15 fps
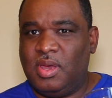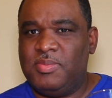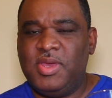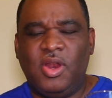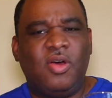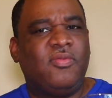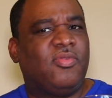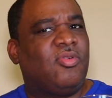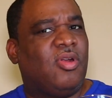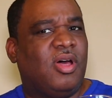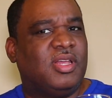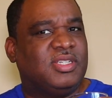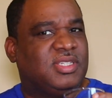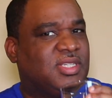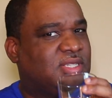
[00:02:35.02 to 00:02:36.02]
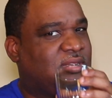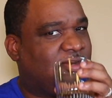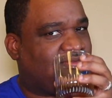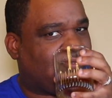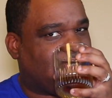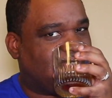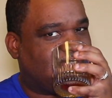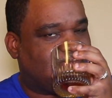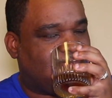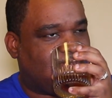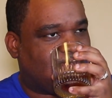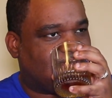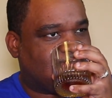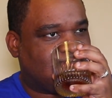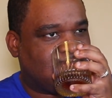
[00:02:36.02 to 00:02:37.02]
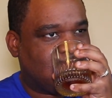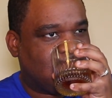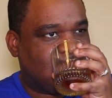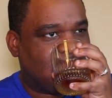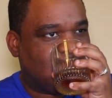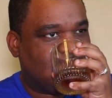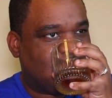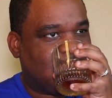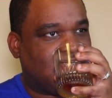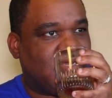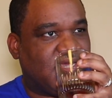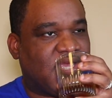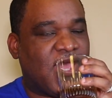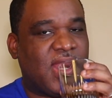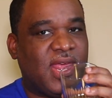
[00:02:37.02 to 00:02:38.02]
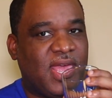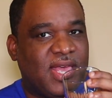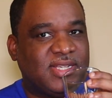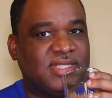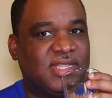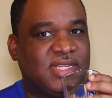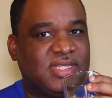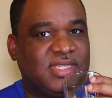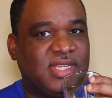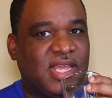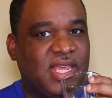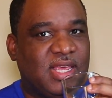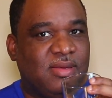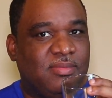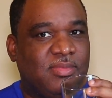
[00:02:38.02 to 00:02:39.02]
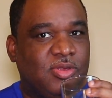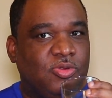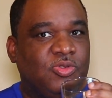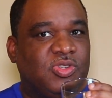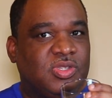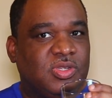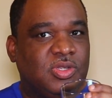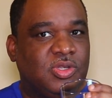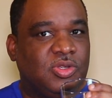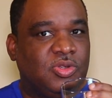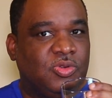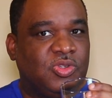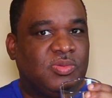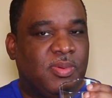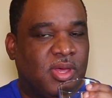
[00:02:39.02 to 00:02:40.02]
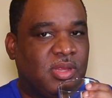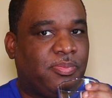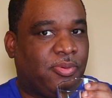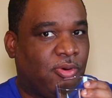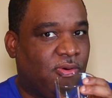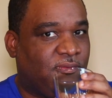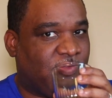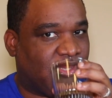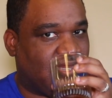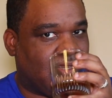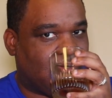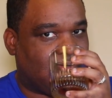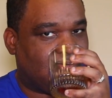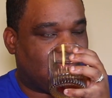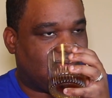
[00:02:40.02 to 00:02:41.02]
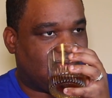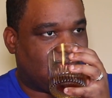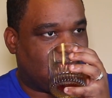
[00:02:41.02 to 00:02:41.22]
Overall, it's just different. It kind of has that same, you smell the proof in there,